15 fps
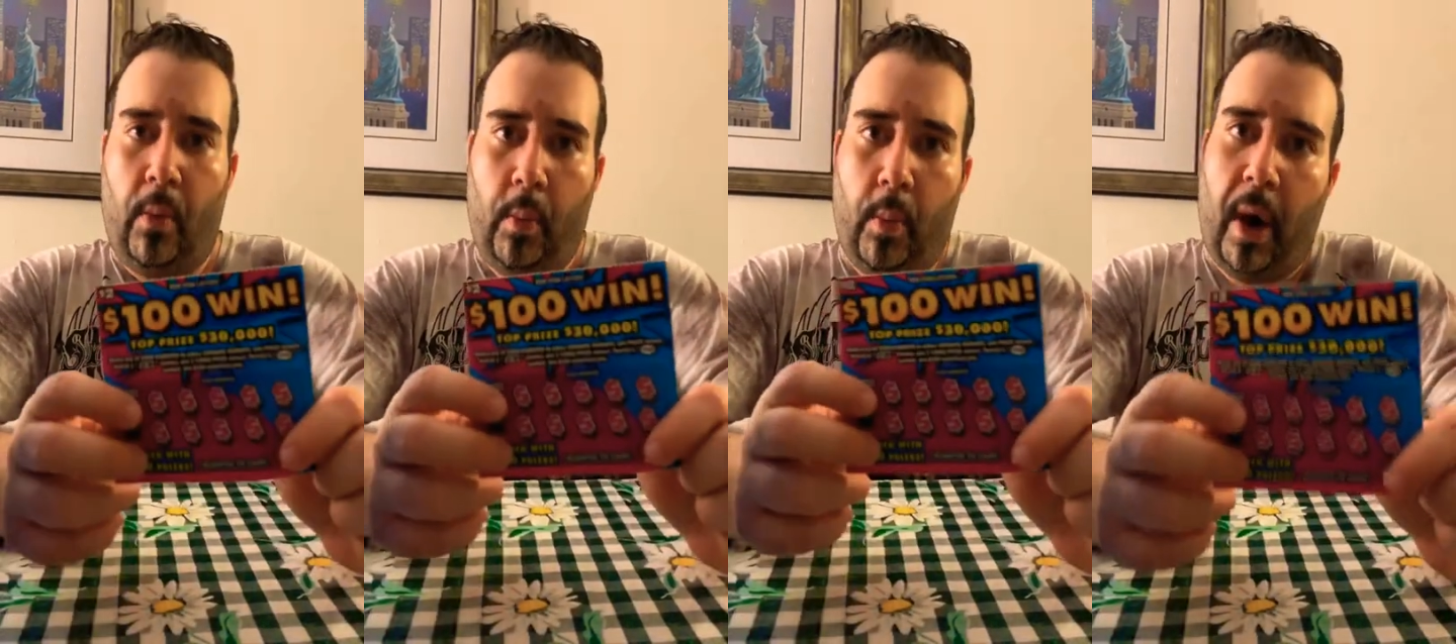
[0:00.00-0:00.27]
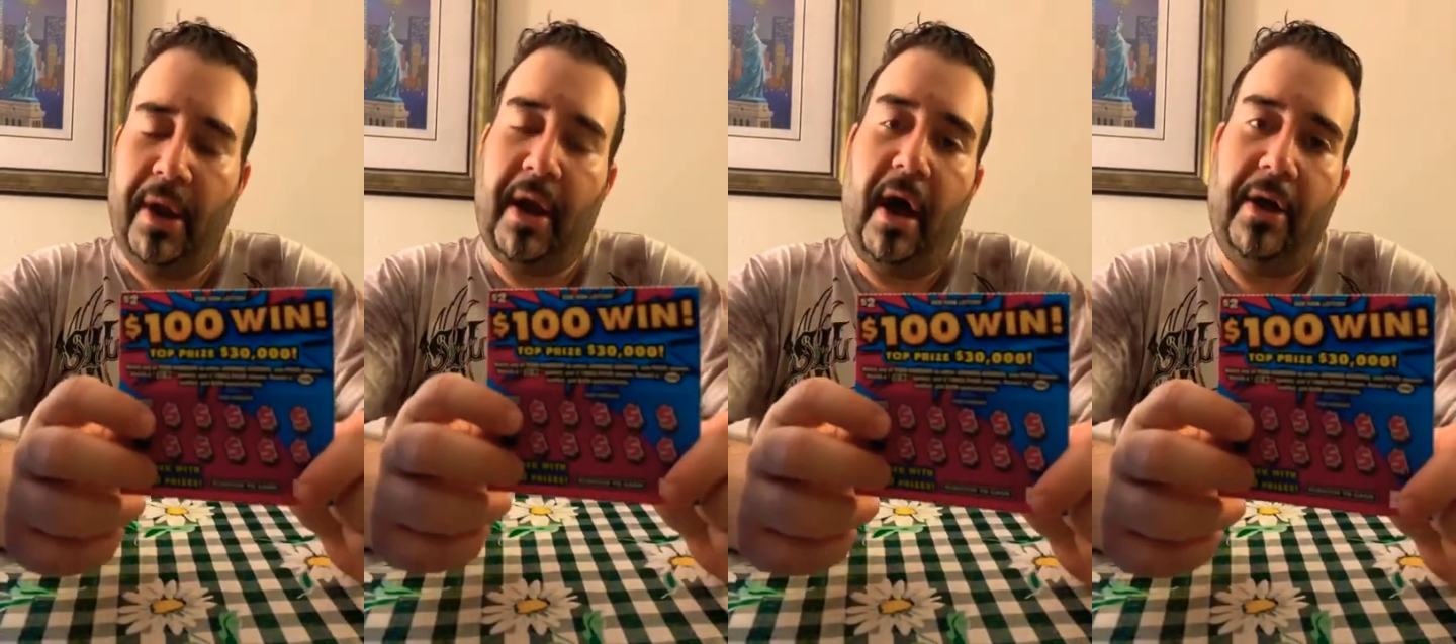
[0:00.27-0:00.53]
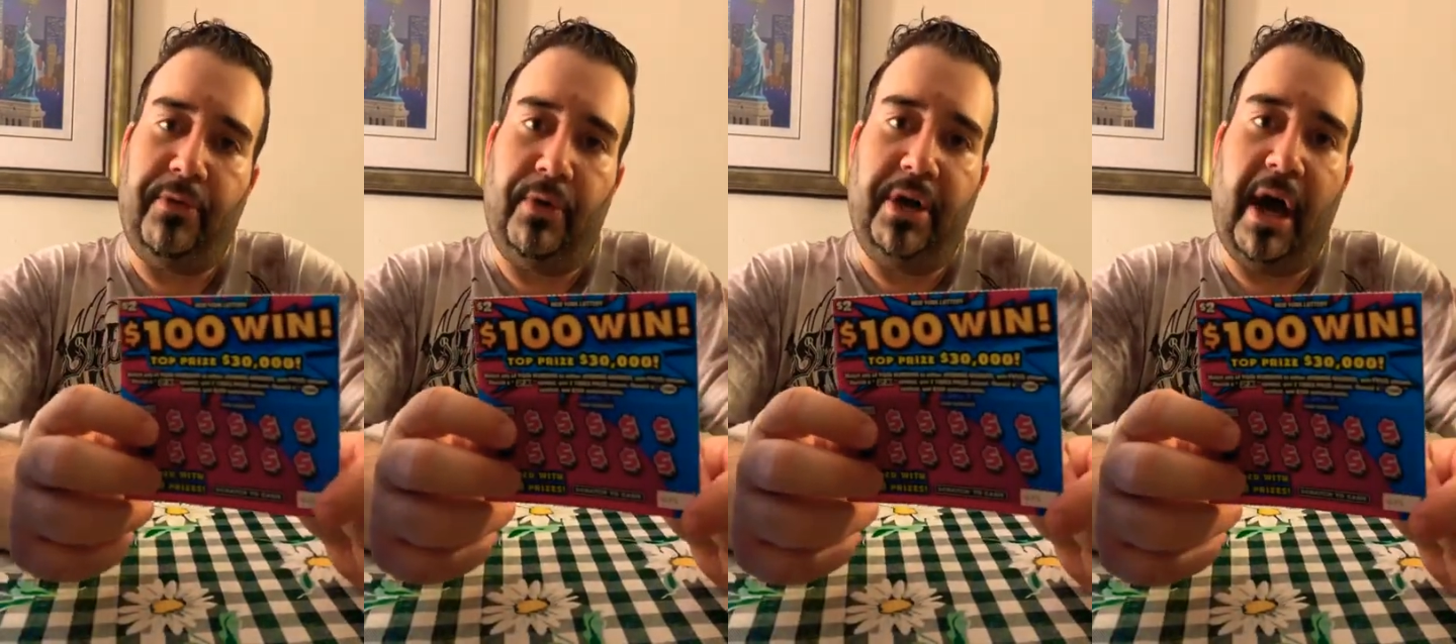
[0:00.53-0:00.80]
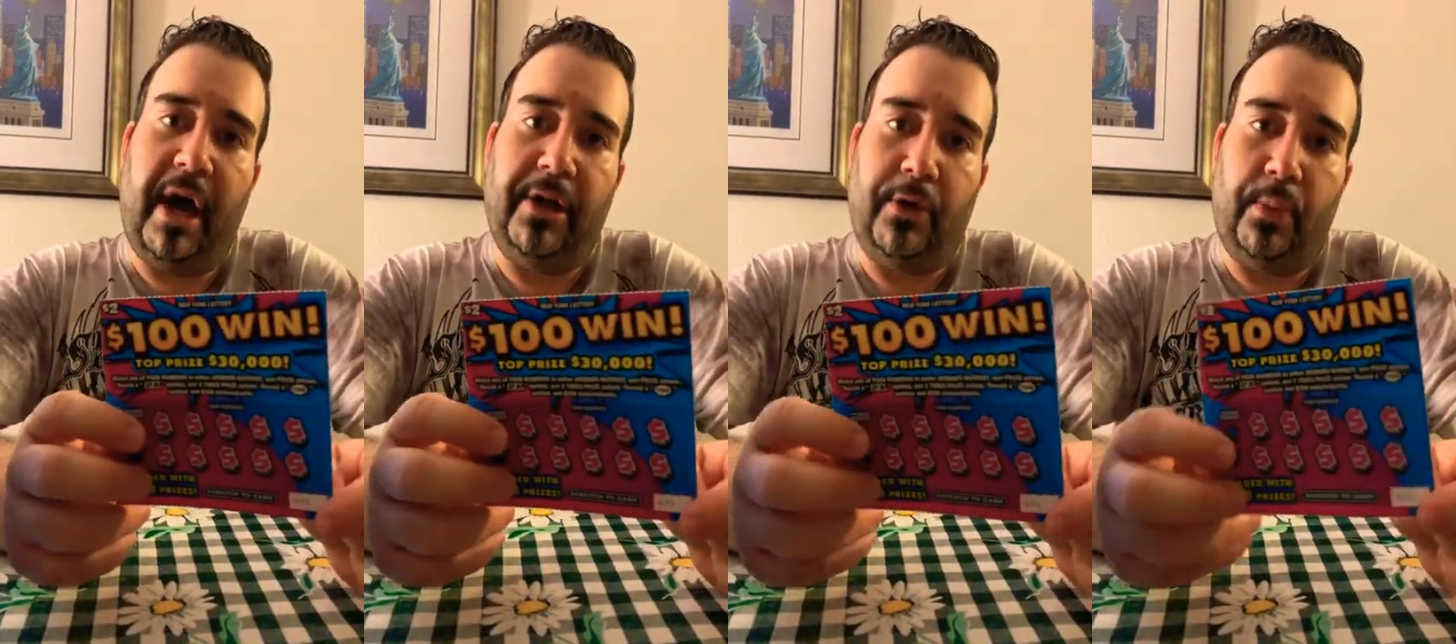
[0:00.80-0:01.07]

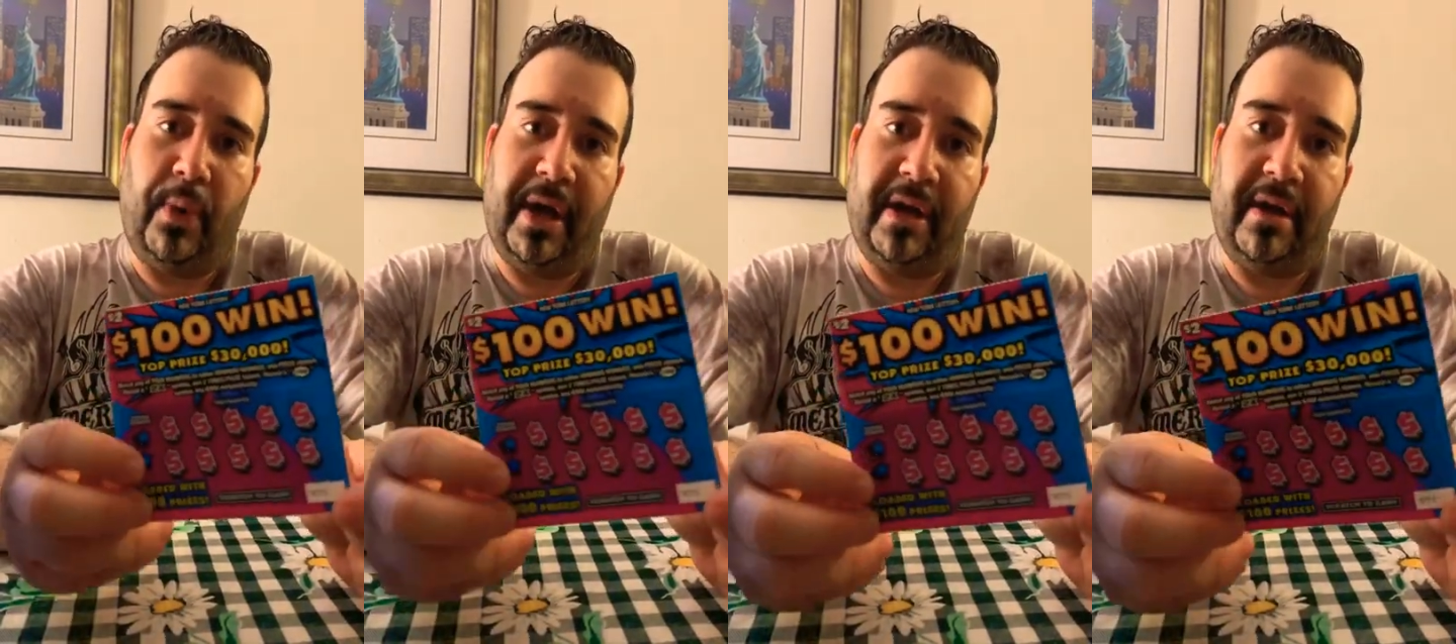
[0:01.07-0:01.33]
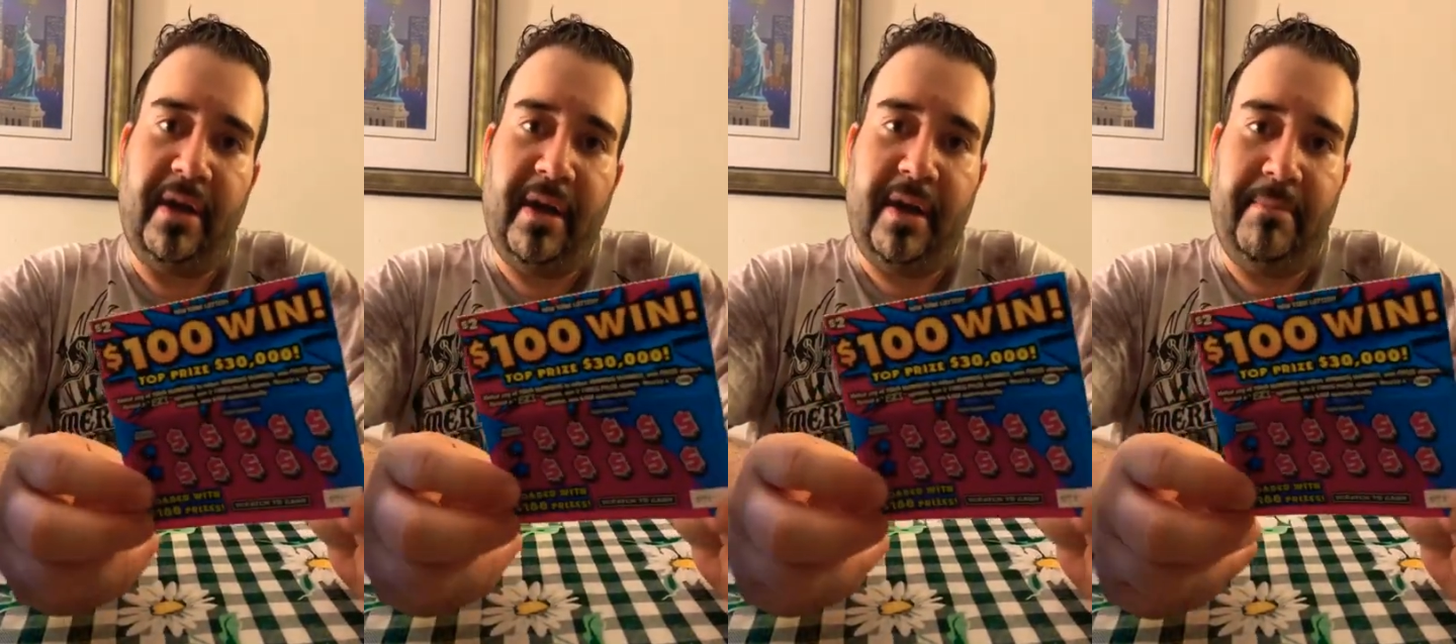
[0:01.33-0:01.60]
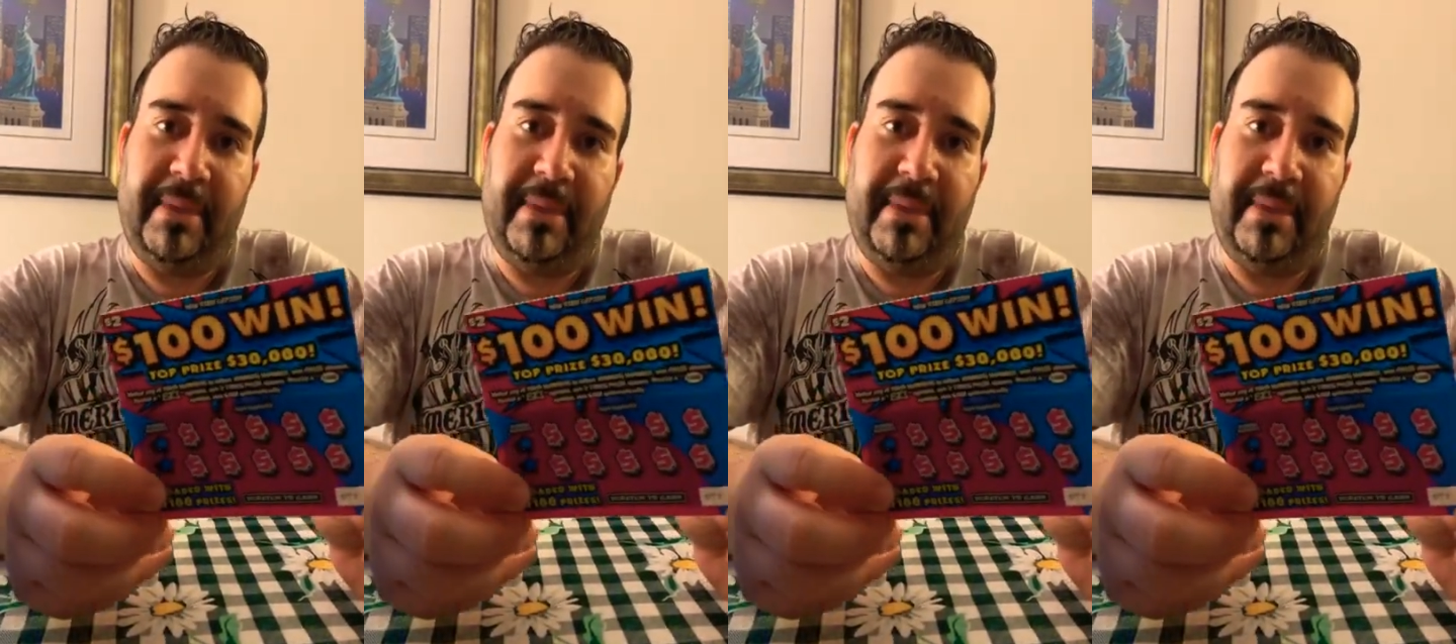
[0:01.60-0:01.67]
$100 Win.